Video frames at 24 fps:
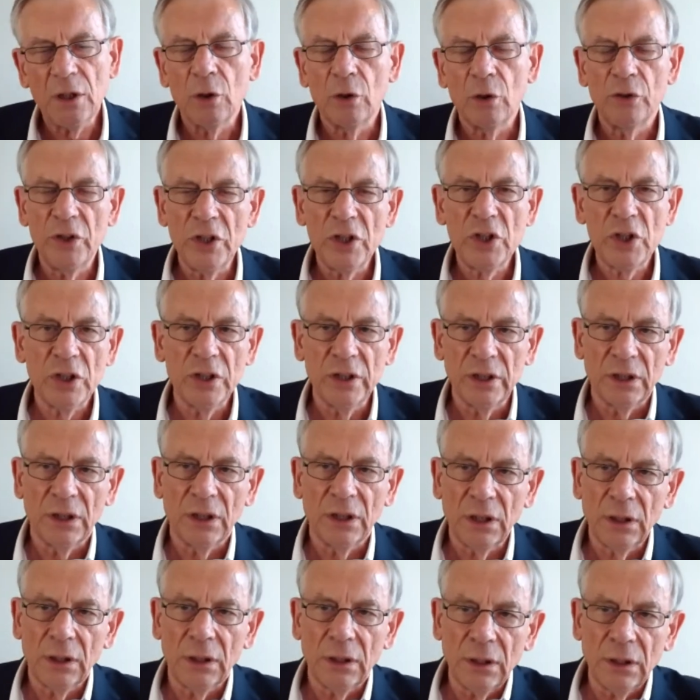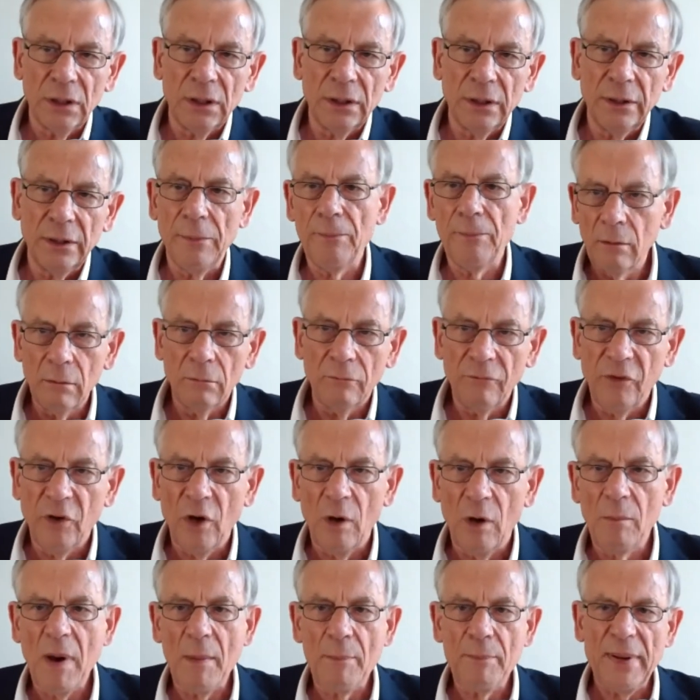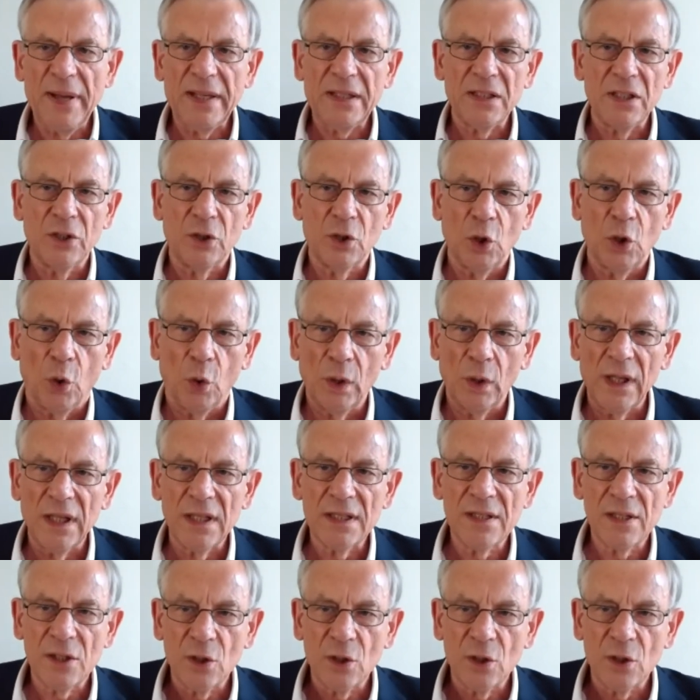original former patent holders.